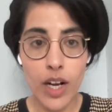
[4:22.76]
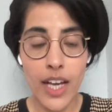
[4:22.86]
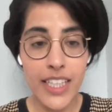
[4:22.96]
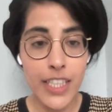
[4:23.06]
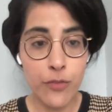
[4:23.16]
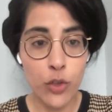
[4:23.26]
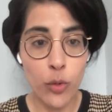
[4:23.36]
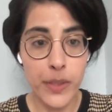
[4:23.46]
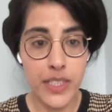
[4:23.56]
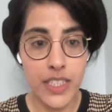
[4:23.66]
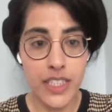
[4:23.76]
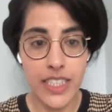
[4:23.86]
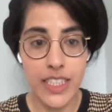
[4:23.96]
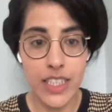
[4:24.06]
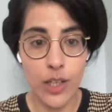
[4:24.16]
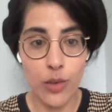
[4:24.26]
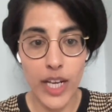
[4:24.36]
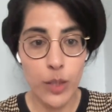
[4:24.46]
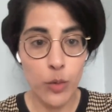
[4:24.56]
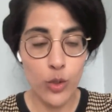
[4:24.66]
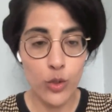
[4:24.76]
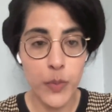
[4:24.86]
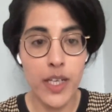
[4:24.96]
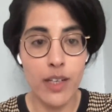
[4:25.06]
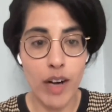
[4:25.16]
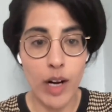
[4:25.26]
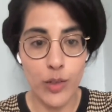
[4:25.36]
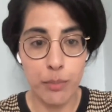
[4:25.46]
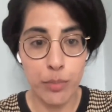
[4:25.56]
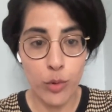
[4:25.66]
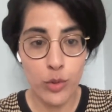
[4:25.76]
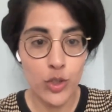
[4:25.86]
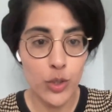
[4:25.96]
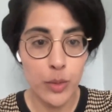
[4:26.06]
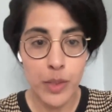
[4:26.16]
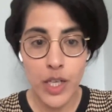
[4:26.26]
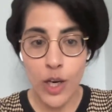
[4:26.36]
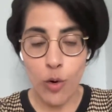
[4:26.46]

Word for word: I think if you're a business leader or anyone who's been around a boardroom